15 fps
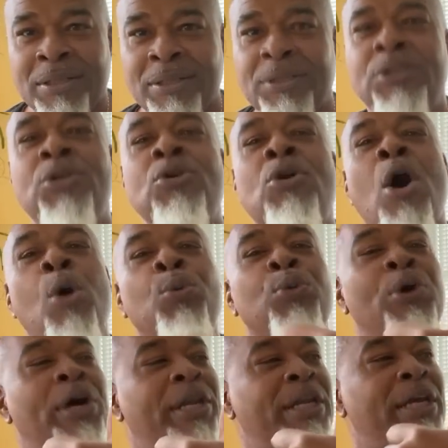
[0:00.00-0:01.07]
You gonna
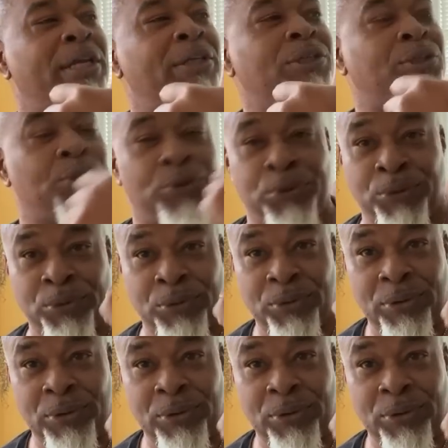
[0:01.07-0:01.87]
run into